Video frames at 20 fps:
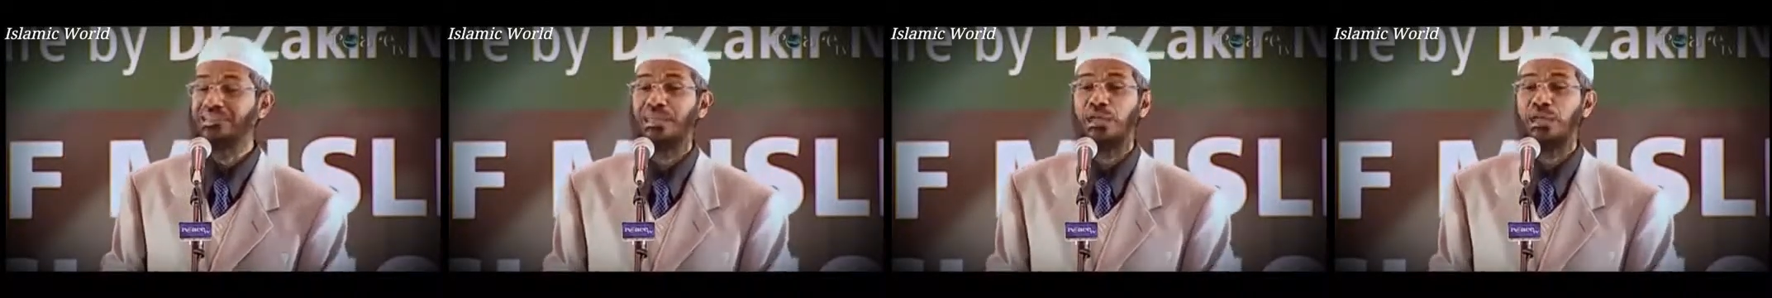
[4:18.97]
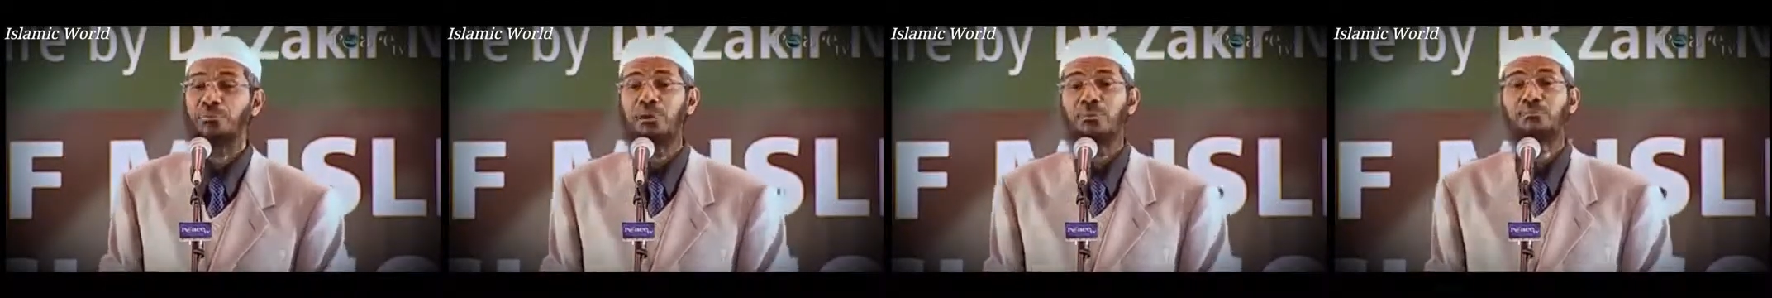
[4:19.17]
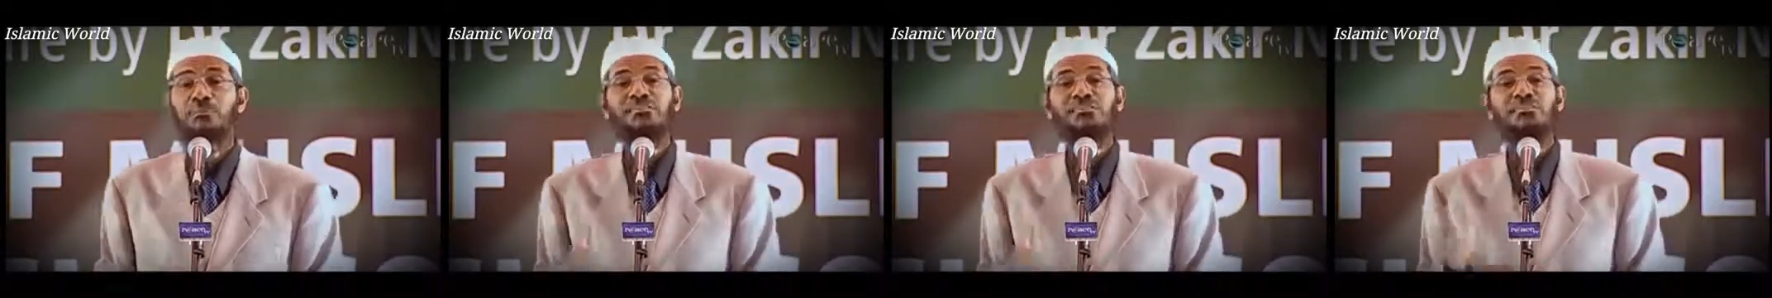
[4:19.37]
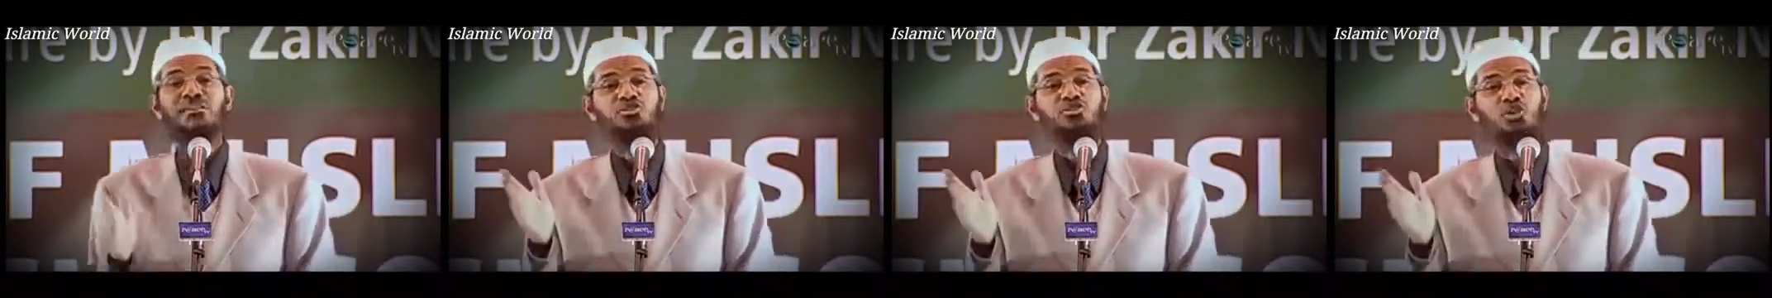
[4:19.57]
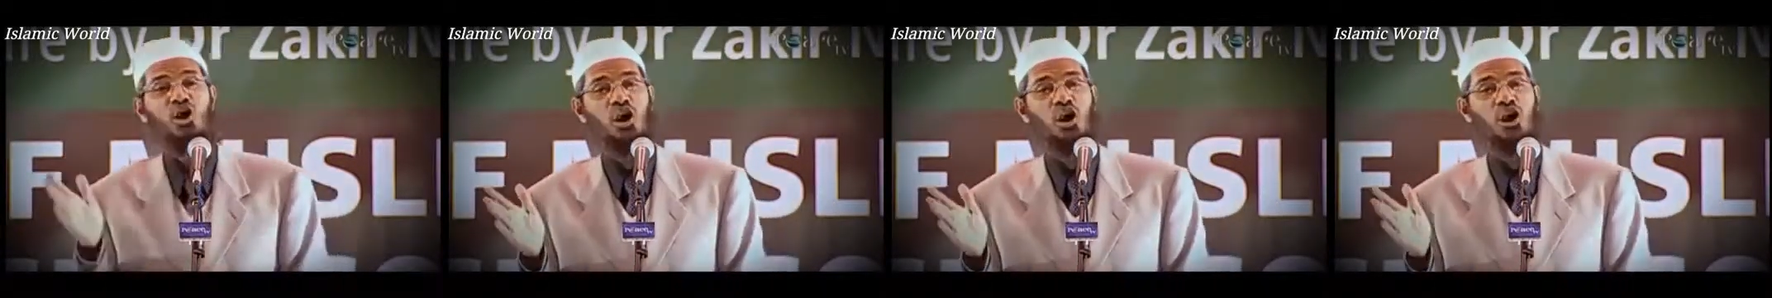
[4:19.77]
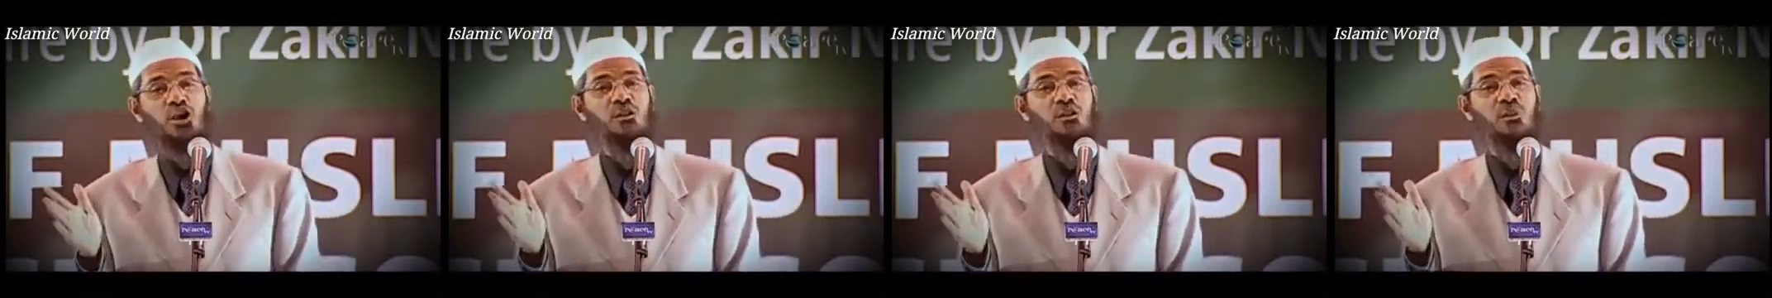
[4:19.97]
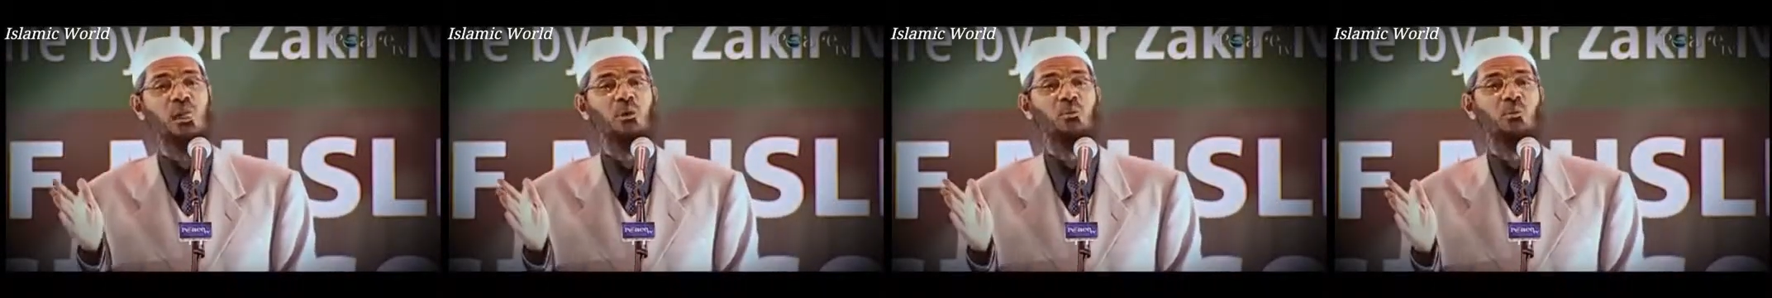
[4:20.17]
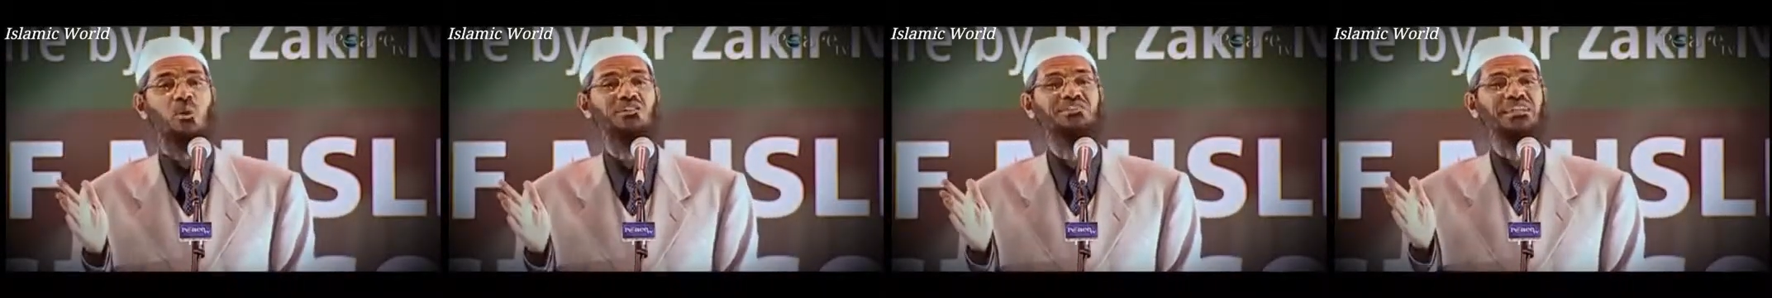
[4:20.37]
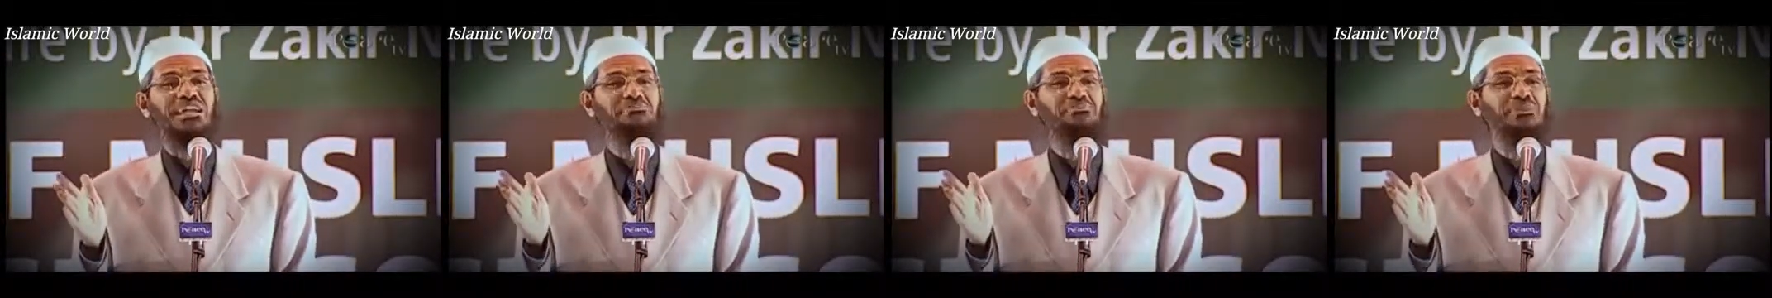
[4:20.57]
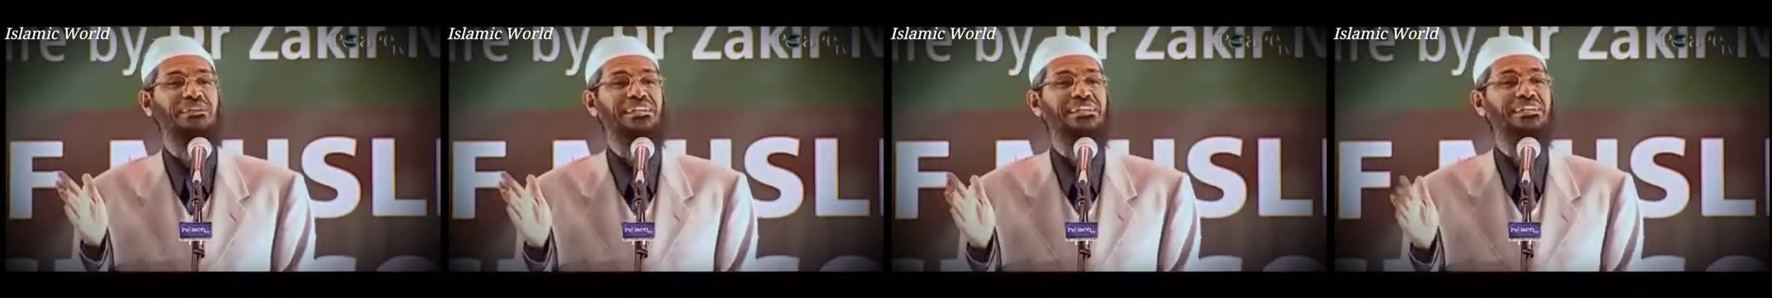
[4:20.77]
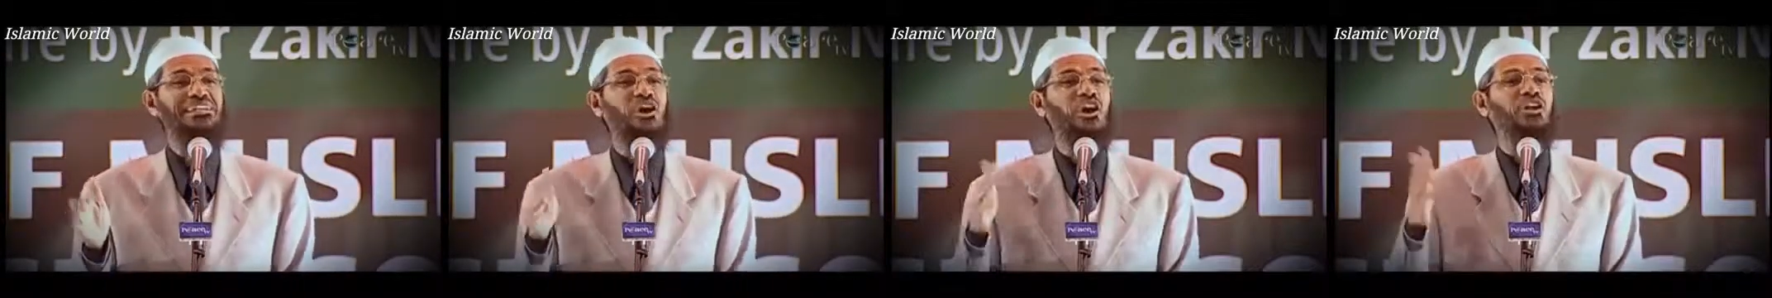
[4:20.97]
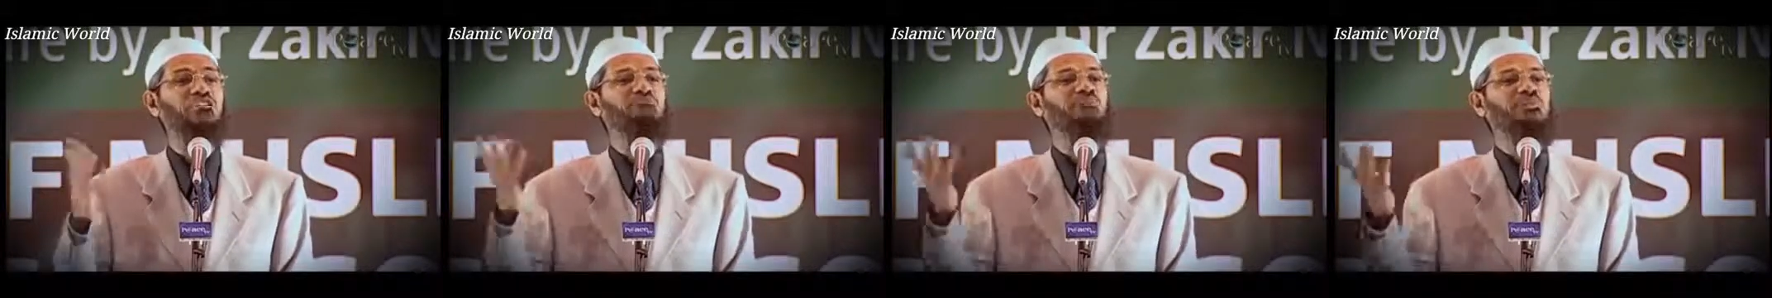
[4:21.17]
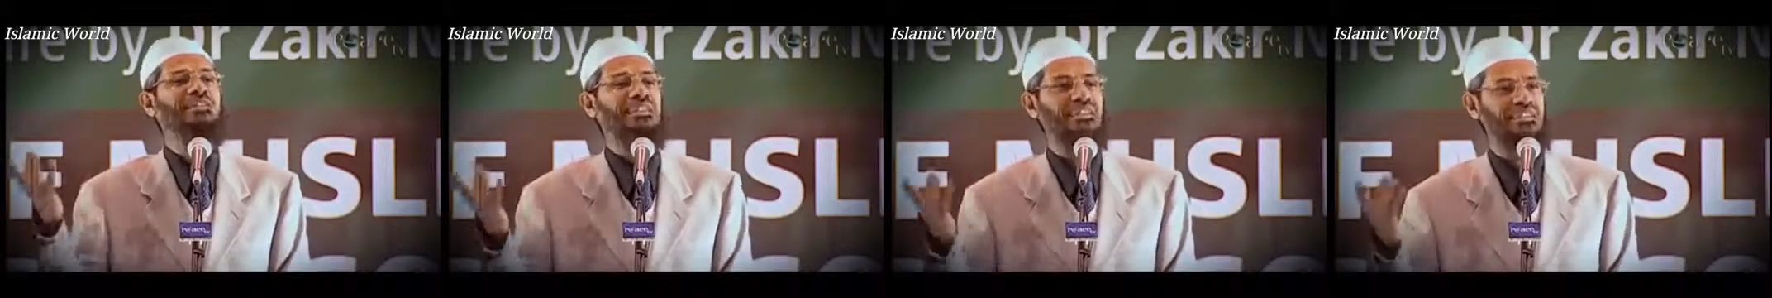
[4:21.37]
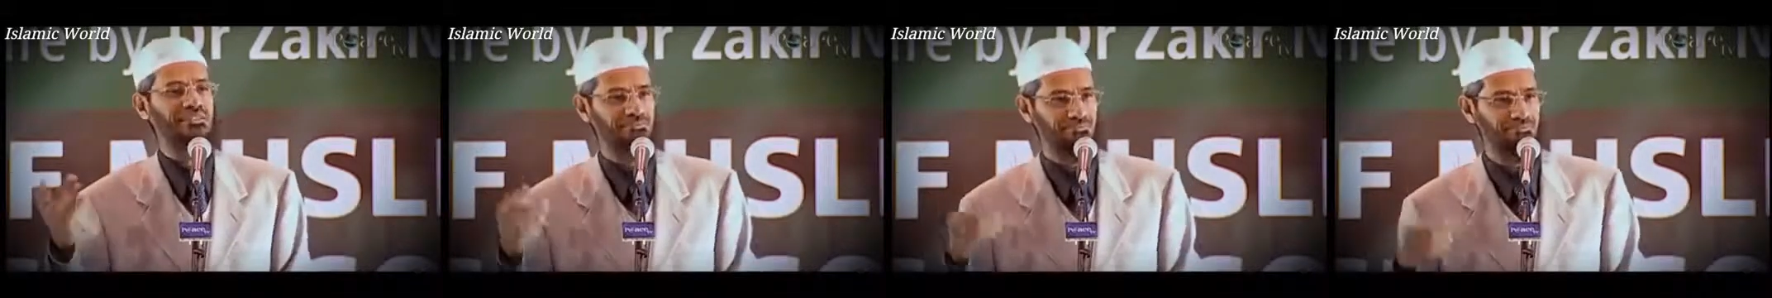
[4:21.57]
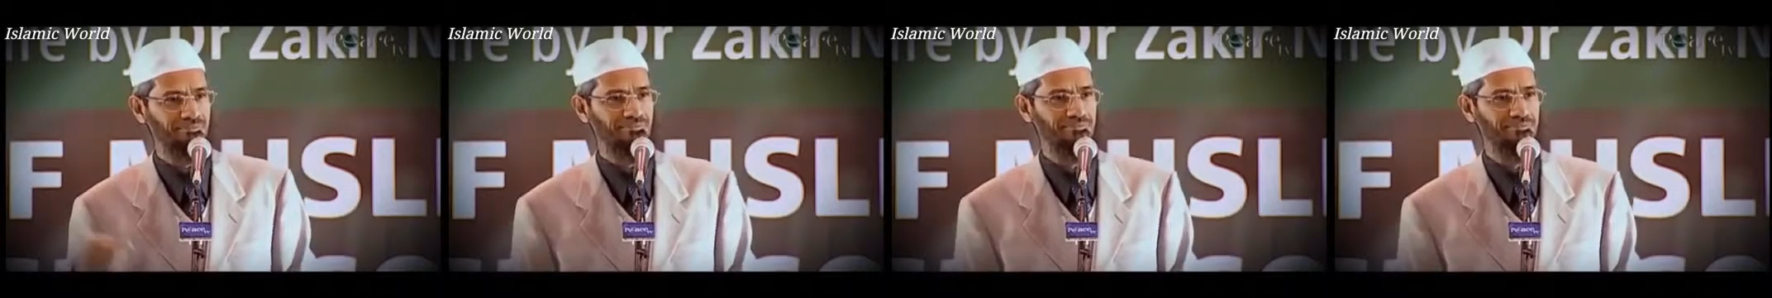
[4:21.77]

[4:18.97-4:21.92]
that my brother John was admitted in the hospital.